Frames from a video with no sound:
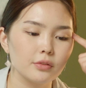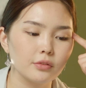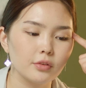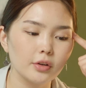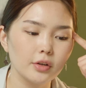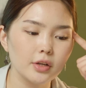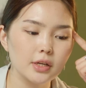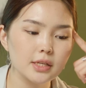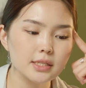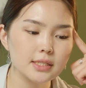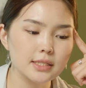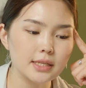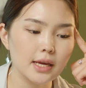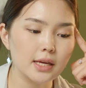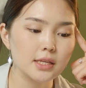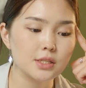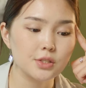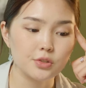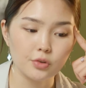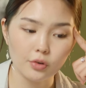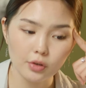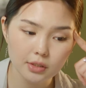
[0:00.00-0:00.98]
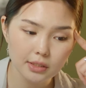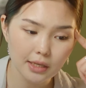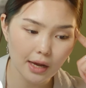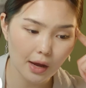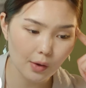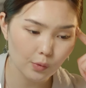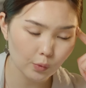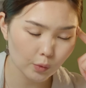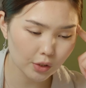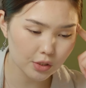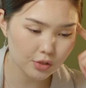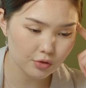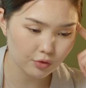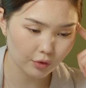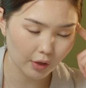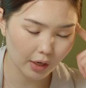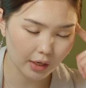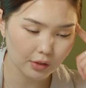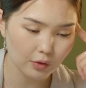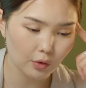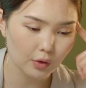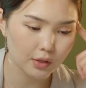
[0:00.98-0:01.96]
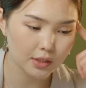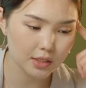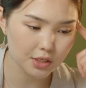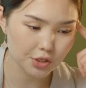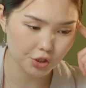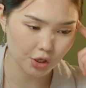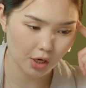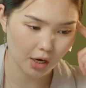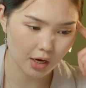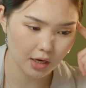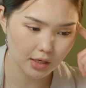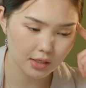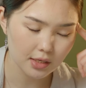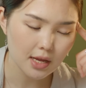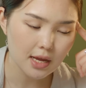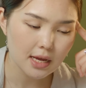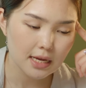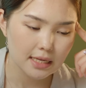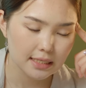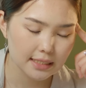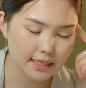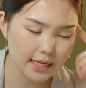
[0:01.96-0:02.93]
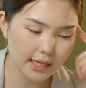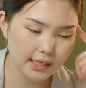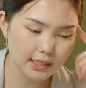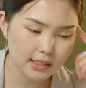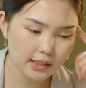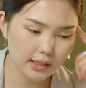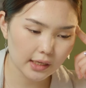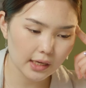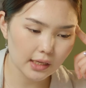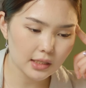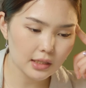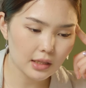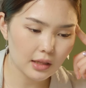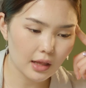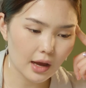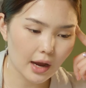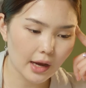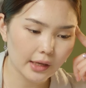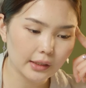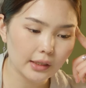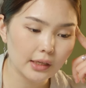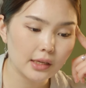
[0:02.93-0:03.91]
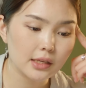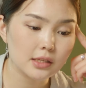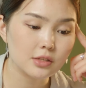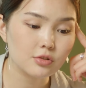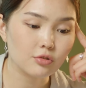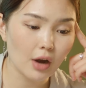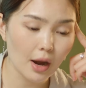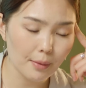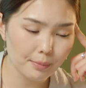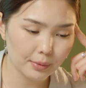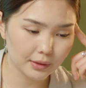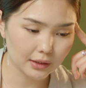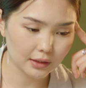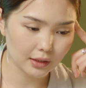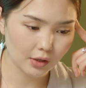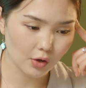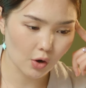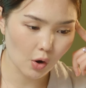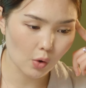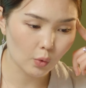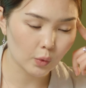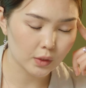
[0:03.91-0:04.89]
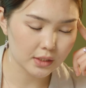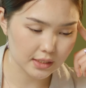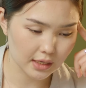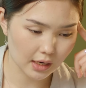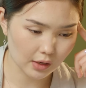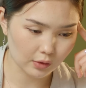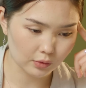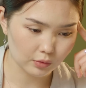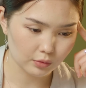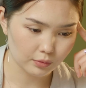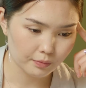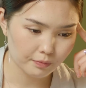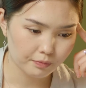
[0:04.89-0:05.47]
There is a strong downward trend on the chart. The indicator line is rapidly going down.